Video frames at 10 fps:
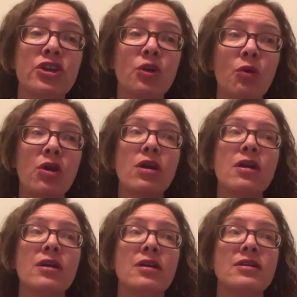
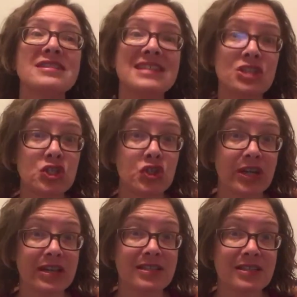your
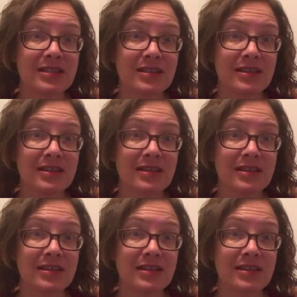district